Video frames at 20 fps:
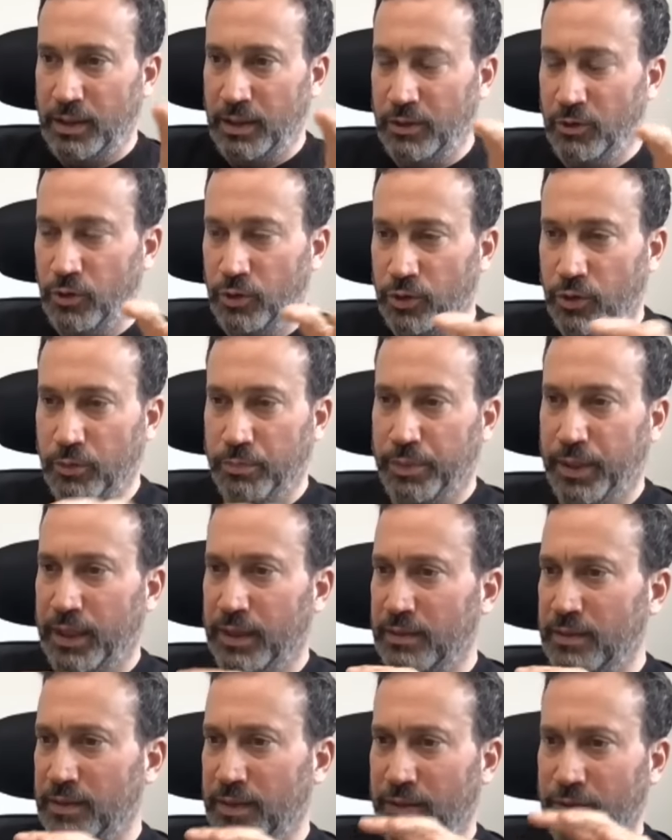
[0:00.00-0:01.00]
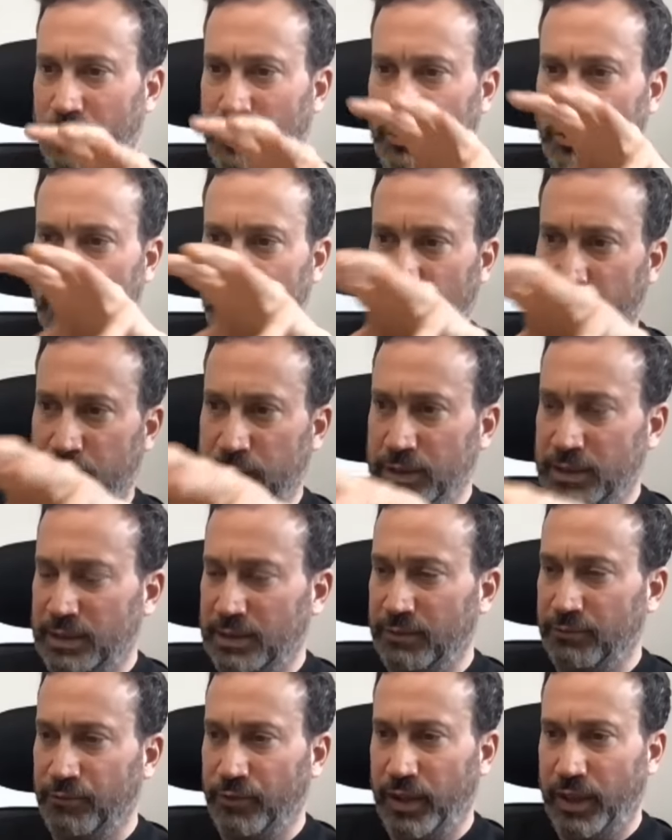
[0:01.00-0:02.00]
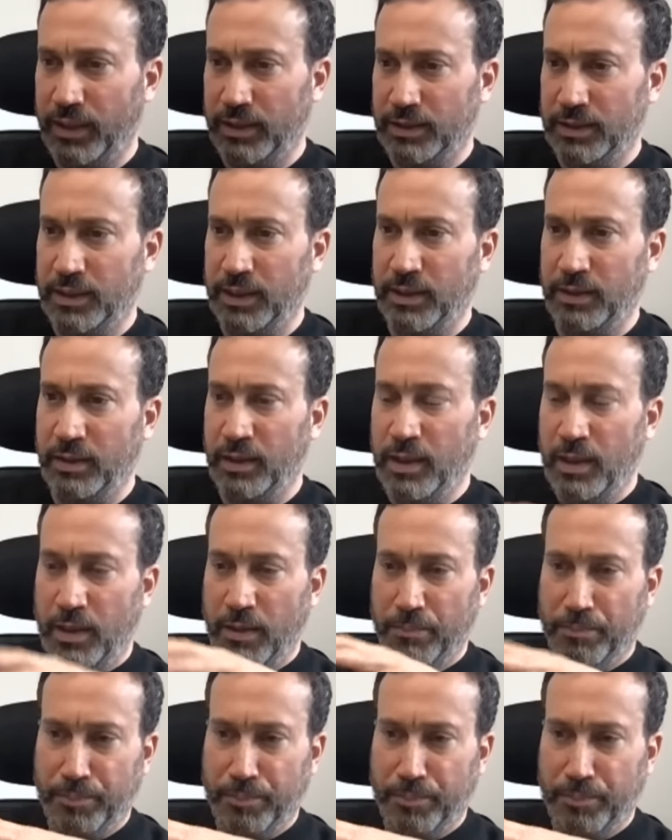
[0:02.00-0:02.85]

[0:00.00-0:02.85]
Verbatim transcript: the occupied territories, surveys it